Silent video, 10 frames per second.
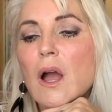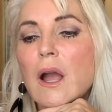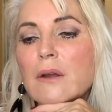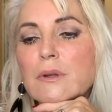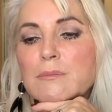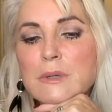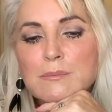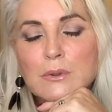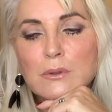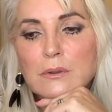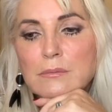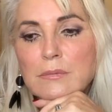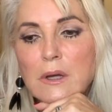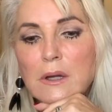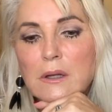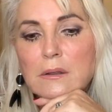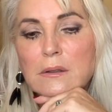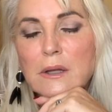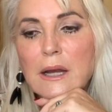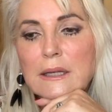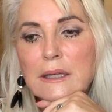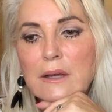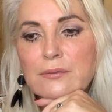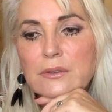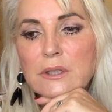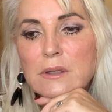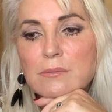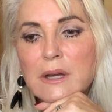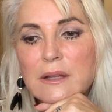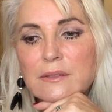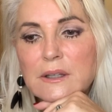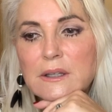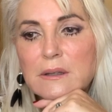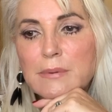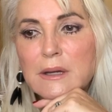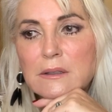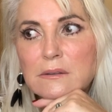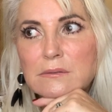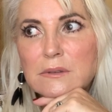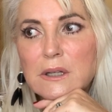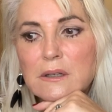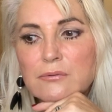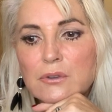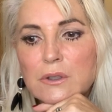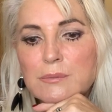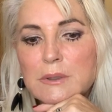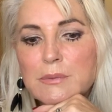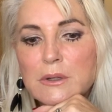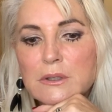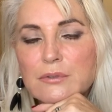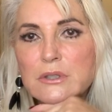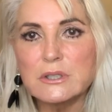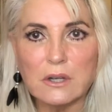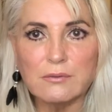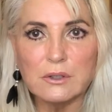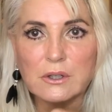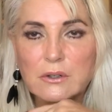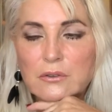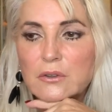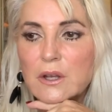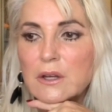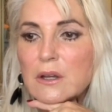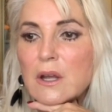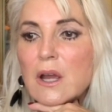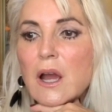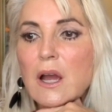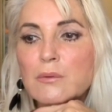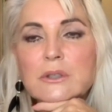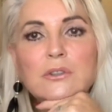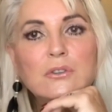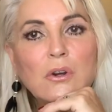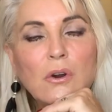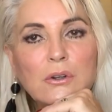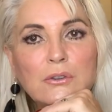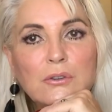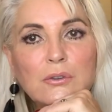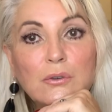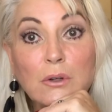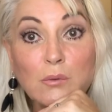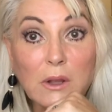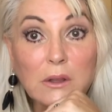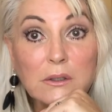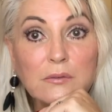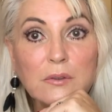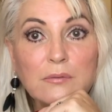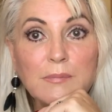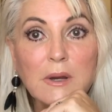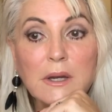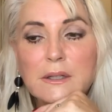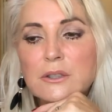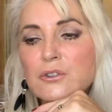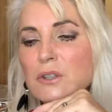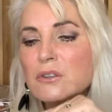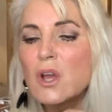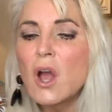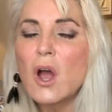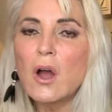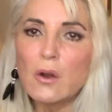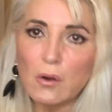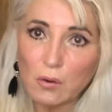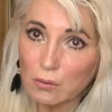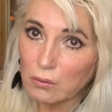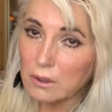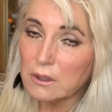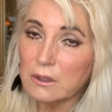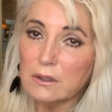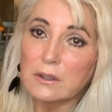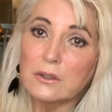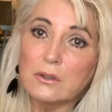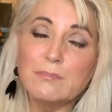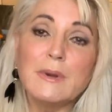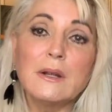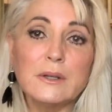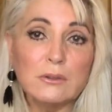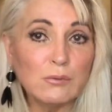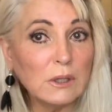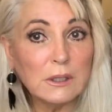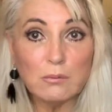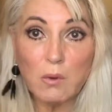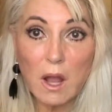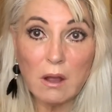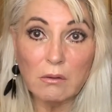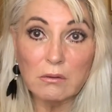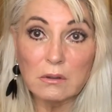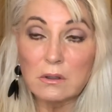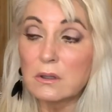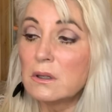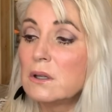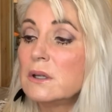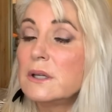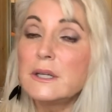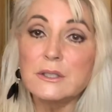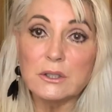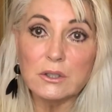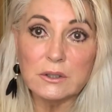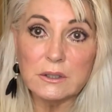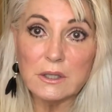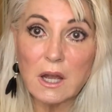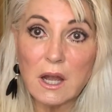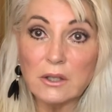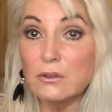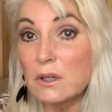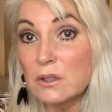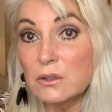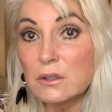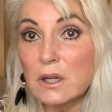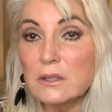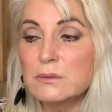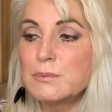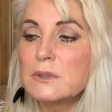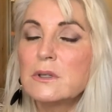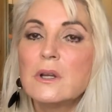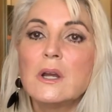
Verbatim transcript: I remember uh, I left him, I think about after I'd been married for seven years, and I went to talk to a relative of mine, and she goes, oh, you married really well. He's a good guy. You got a good husband.